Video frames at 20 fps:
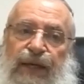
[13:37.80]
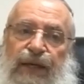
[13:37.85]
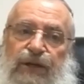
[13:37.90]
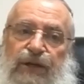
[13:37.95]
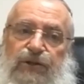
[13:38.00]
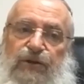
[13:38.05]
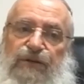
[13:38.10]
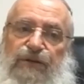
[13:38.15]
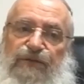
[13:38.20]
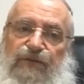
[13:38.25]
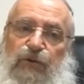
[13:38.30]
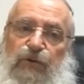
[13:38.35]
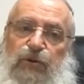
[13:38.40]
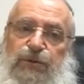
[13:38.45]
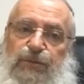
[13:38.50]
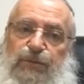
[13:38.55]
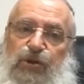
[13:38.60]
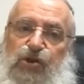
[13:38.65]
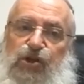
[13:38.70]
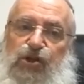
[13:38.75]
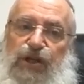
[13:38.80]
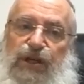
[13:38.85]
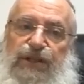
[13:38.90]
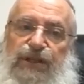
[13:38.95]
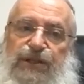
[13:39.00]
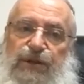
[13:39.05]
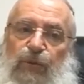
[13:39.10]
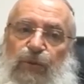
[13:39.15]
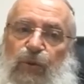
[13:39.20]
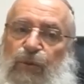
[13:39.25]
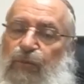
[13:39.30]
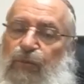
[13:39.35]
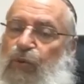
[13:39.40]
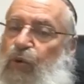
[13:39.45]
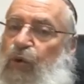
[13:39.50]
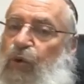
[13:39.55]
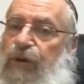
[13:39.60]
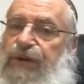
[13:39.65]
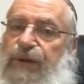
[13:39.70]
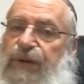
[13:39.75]
So the first machines that were
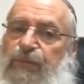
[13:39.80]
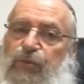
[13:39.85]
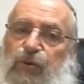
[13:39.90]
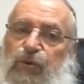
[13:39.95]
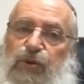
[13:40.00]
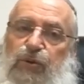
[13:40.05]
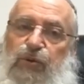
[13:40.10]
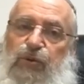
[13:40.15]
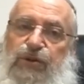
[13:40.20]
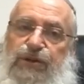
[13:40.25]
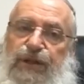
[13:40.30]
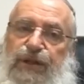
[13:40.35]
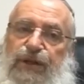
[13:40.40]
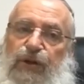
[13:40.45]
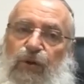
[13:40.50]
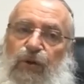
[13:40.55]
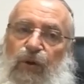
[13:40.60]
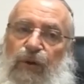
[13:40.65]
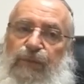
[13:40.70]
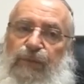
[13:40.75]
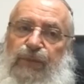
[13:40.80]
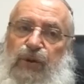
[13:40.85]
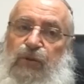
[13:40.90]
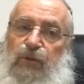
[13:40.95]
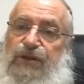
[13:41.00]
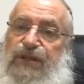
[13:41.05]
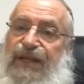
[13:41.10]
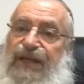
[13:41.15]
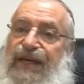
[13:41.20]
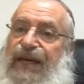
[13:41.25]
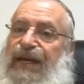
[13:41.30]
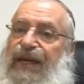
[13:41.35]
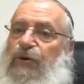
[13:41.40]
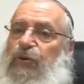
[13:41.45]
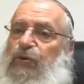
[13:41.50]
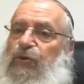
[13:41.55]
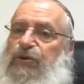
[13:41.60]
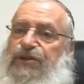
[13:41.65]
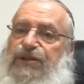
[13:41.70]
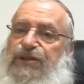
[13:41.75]
brought and produced in Europe used
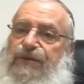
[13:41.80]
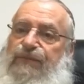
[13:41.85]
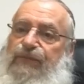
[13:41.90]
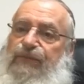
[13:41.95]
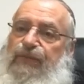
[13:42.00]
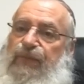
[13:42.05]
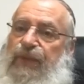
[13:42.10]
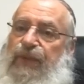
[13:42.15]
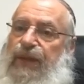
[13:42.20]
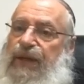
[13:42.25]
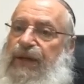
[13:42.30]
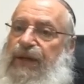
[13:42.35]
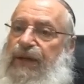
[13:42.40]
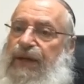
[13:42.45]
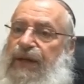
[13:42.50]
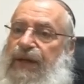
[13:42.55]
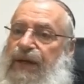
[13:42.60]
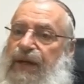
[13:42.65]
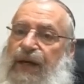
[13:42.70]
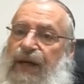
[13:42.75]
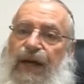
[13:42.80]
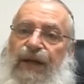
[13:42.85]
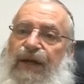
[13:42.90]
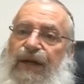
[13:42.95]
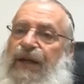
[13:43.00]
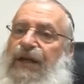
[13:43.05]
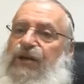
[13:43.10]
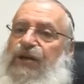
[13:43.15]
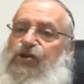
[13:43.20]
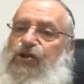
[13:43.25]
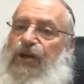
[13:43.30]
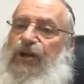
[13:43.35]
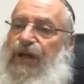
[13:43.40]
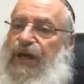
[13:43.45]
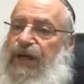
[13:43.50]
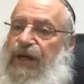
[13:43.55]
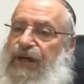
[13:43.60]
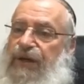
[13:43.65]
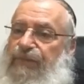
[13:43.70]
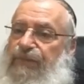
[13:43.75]
gears,
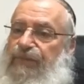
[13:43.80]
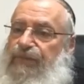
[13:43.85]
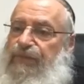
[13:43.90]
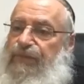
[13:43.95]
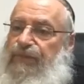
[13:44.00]
galgalashianayim,